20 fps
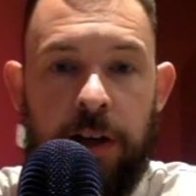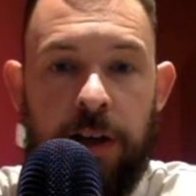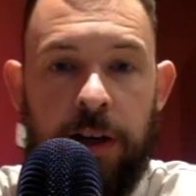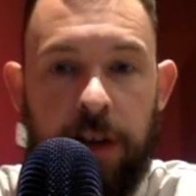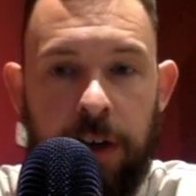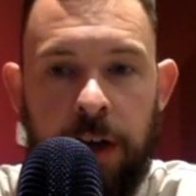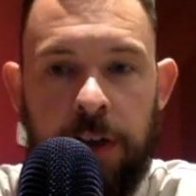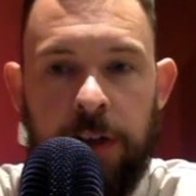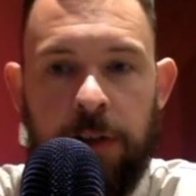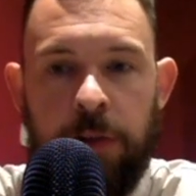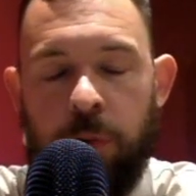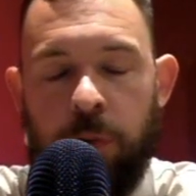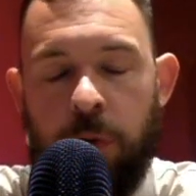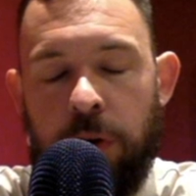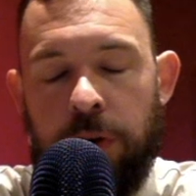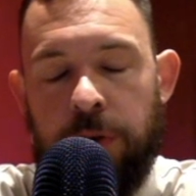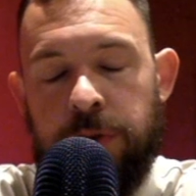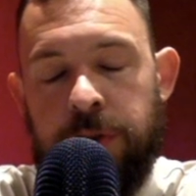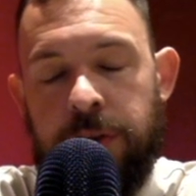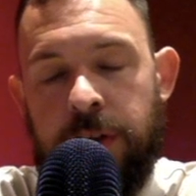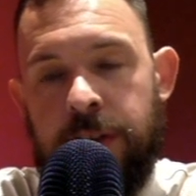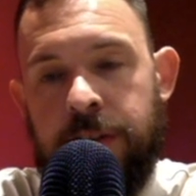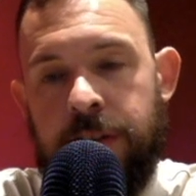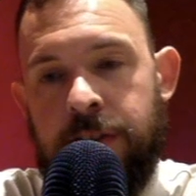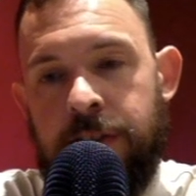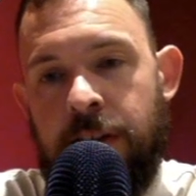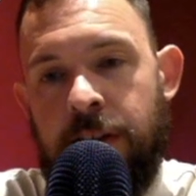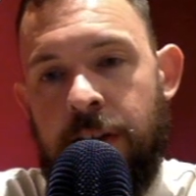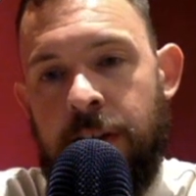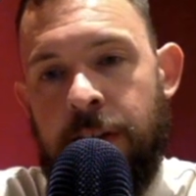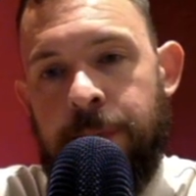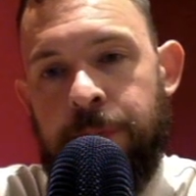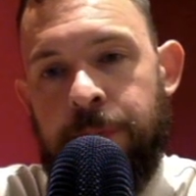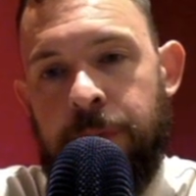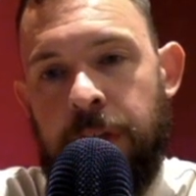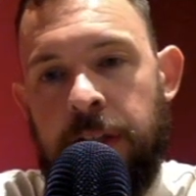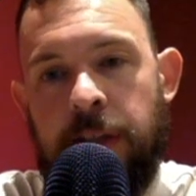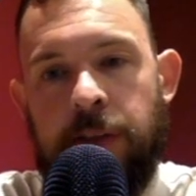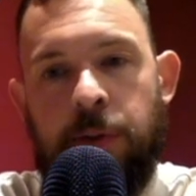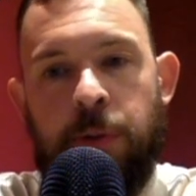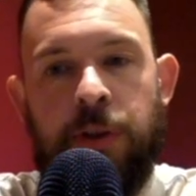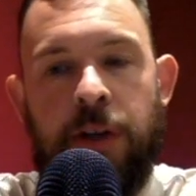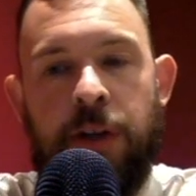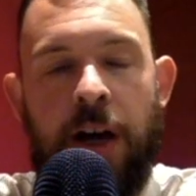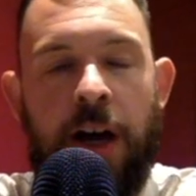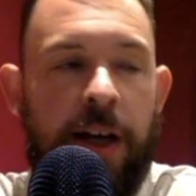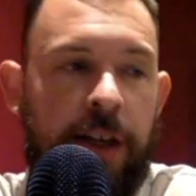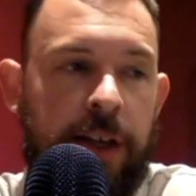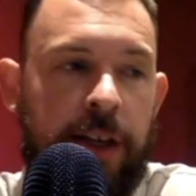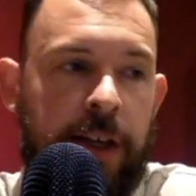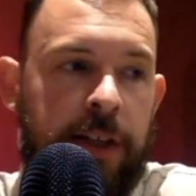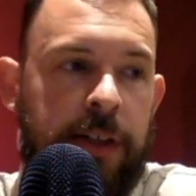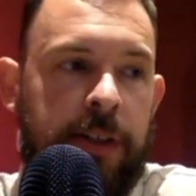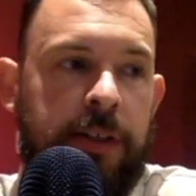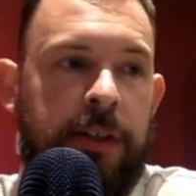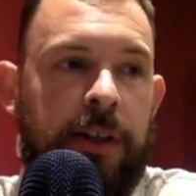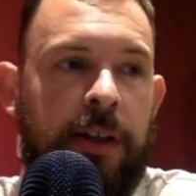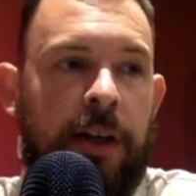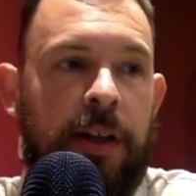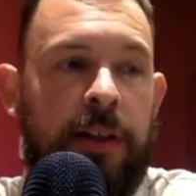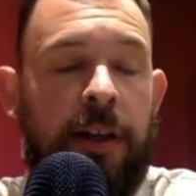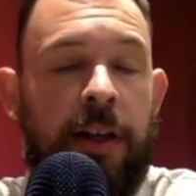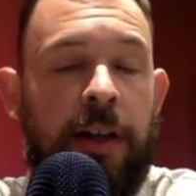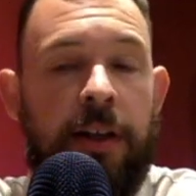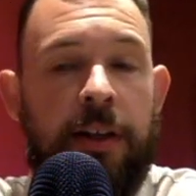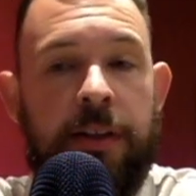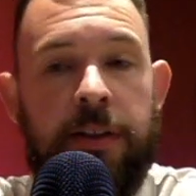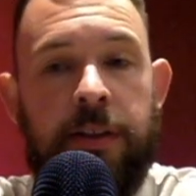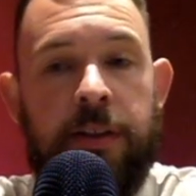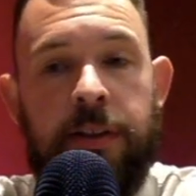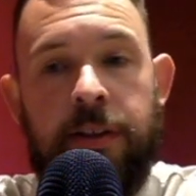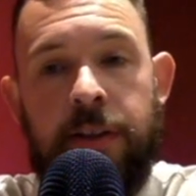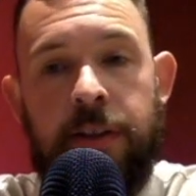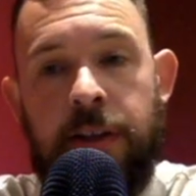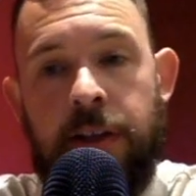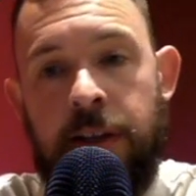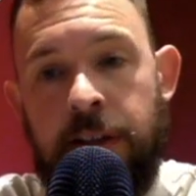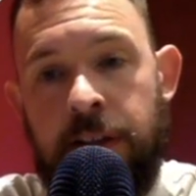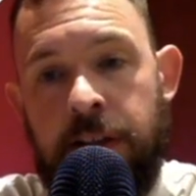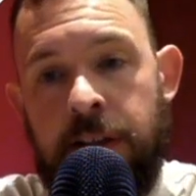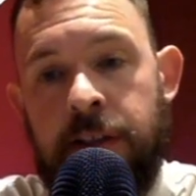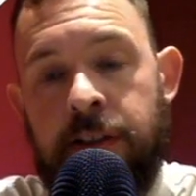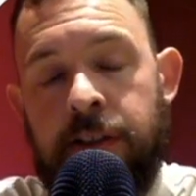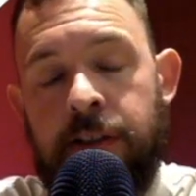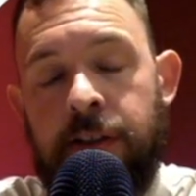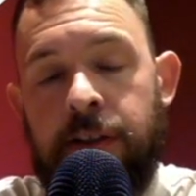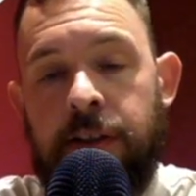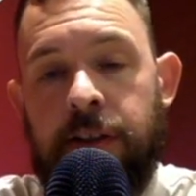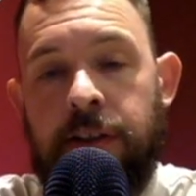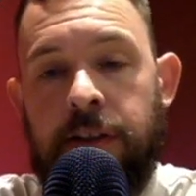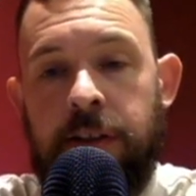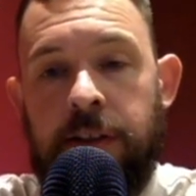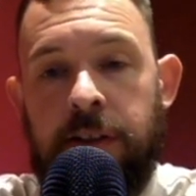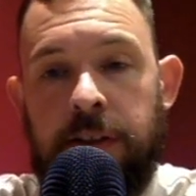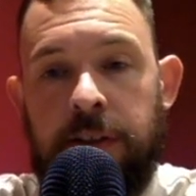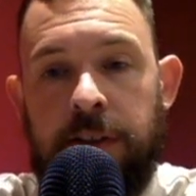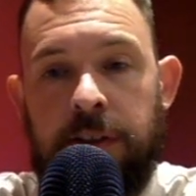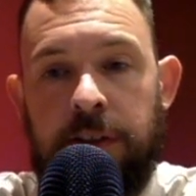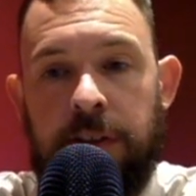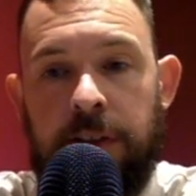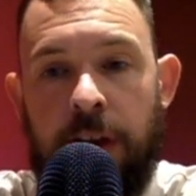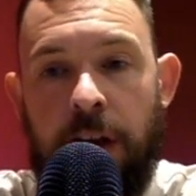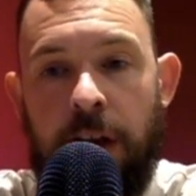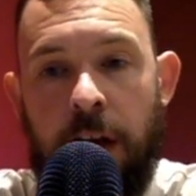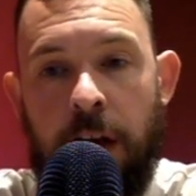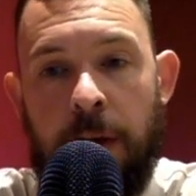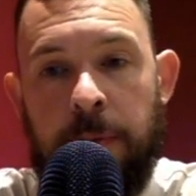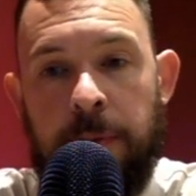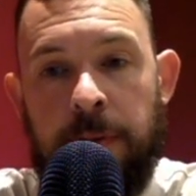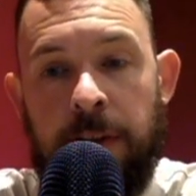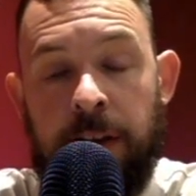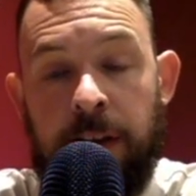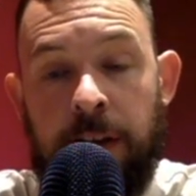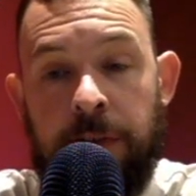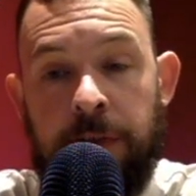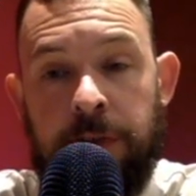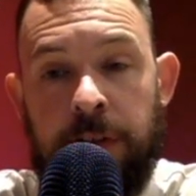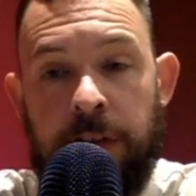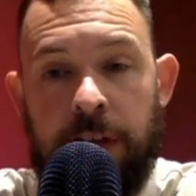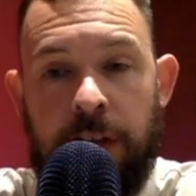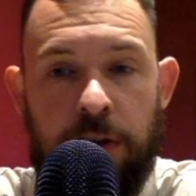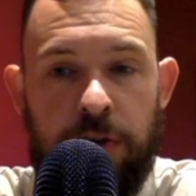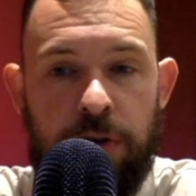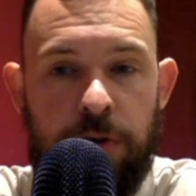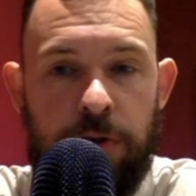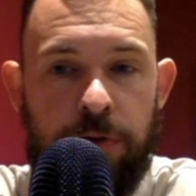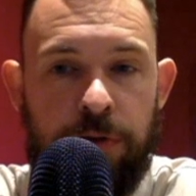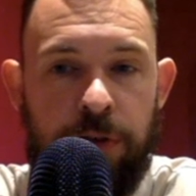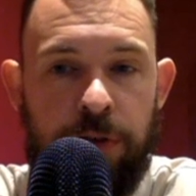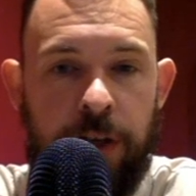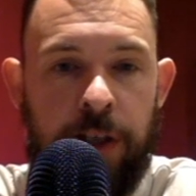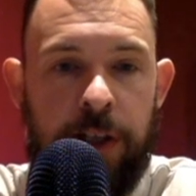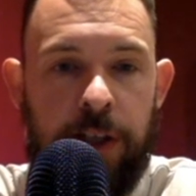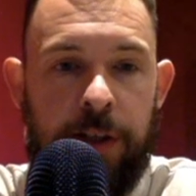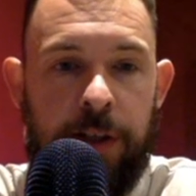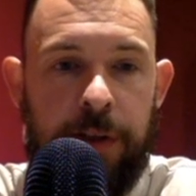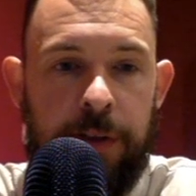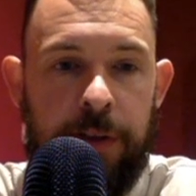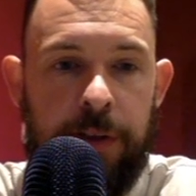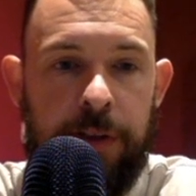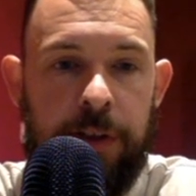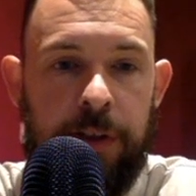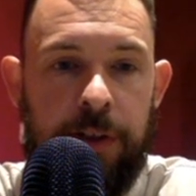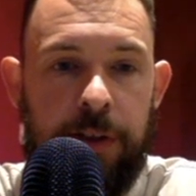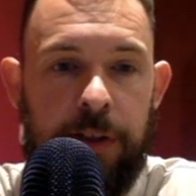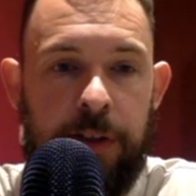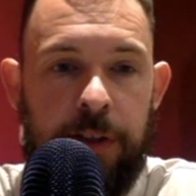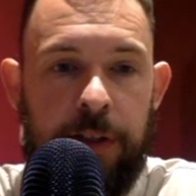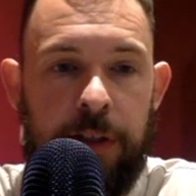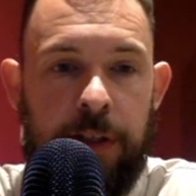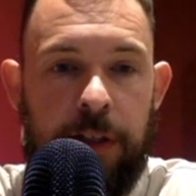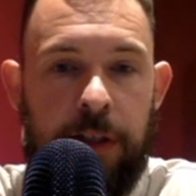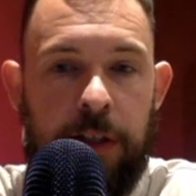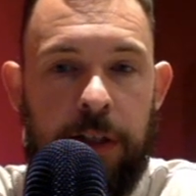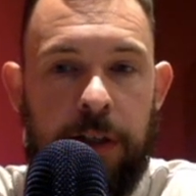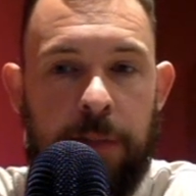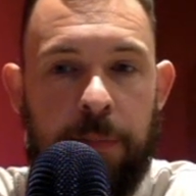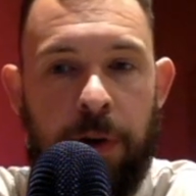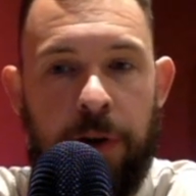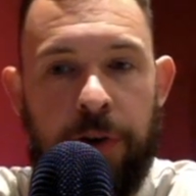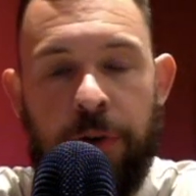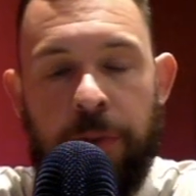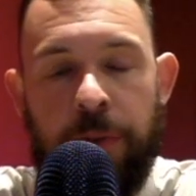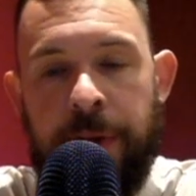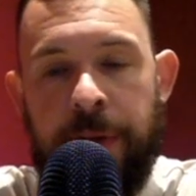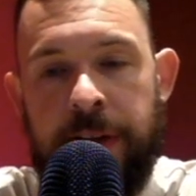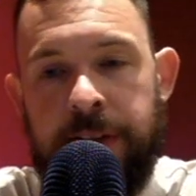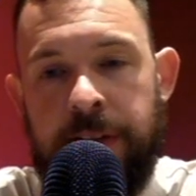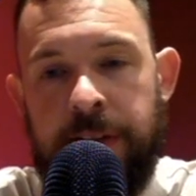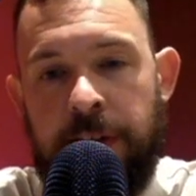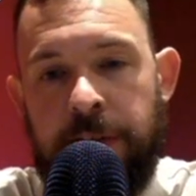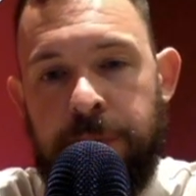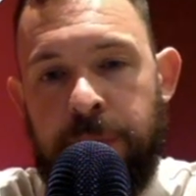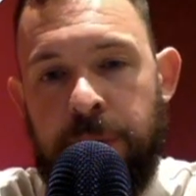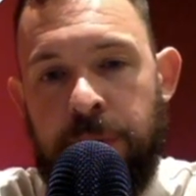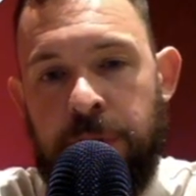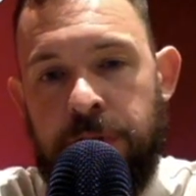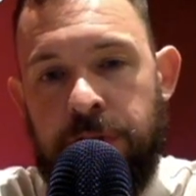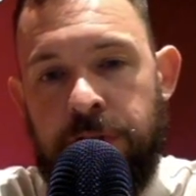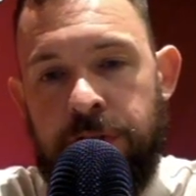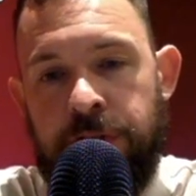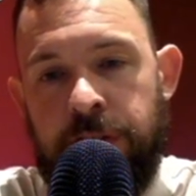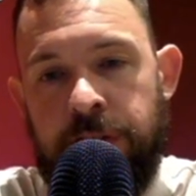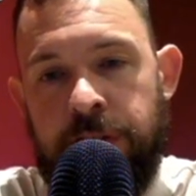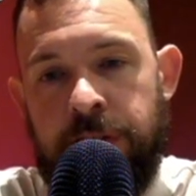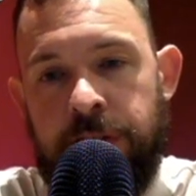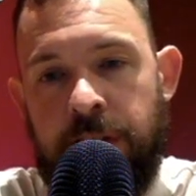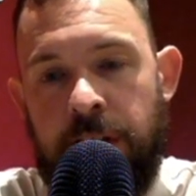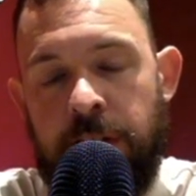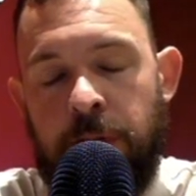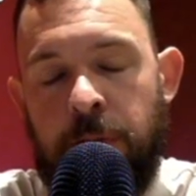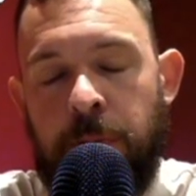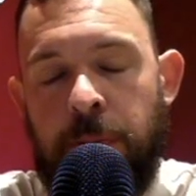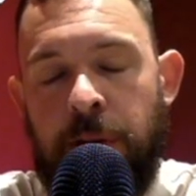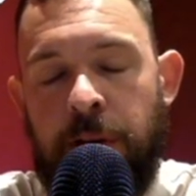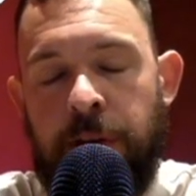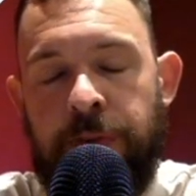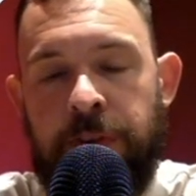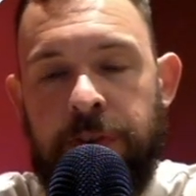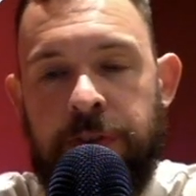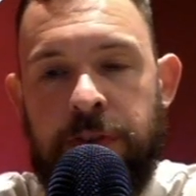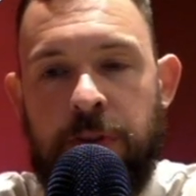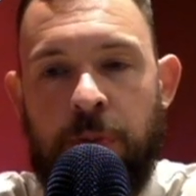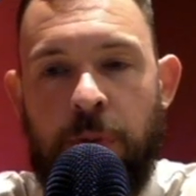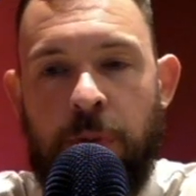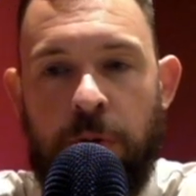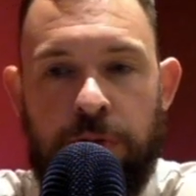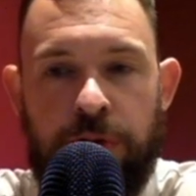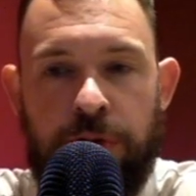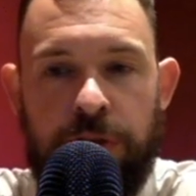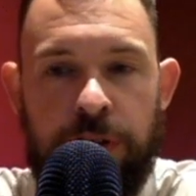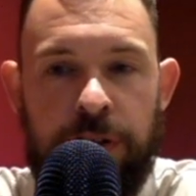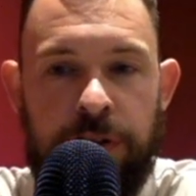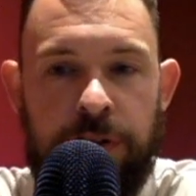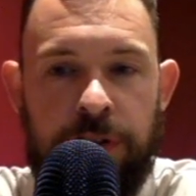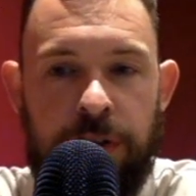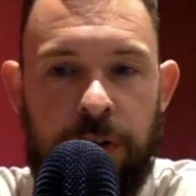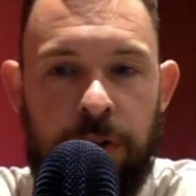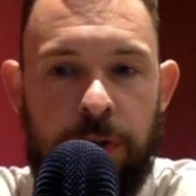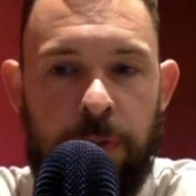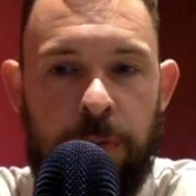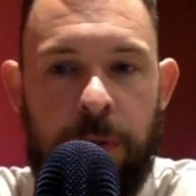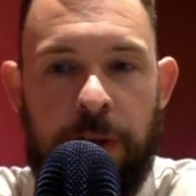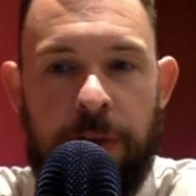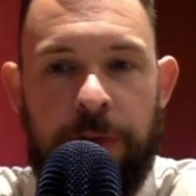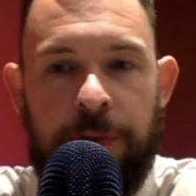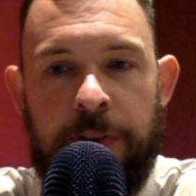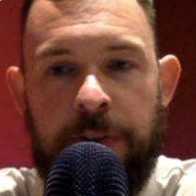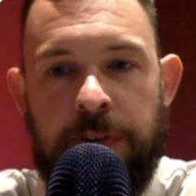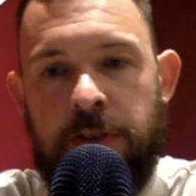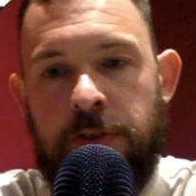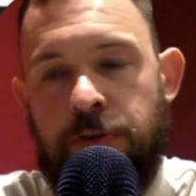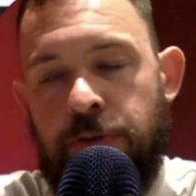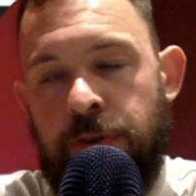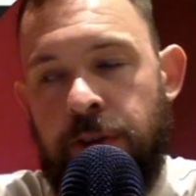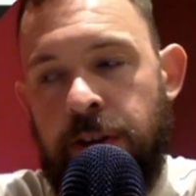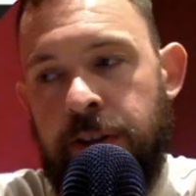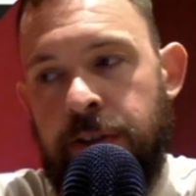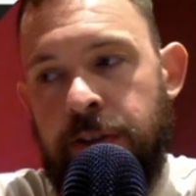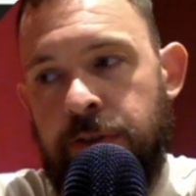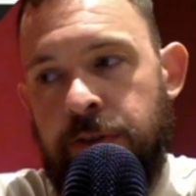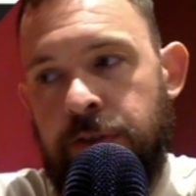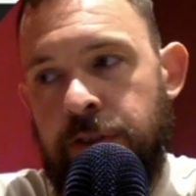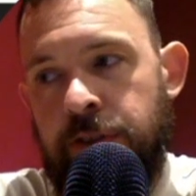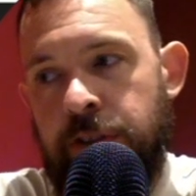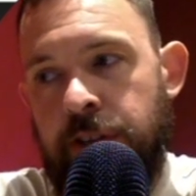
I love what I do day to day. I like when hiking. I like eating. Uh, like having the occasional drink. But I don't make daft purchases. I don't buy fancy watches. I don't buy fancy trainers.